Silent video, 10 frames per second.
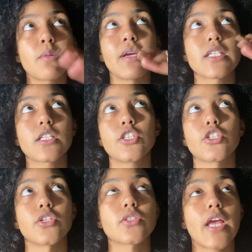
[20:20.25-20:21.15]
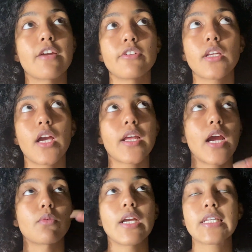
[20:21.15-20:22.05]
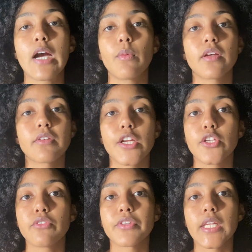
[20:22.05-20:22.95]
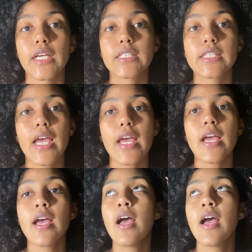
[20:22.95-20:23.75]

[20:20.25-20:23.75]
Basically just every night I write down what I've got to do for the next day.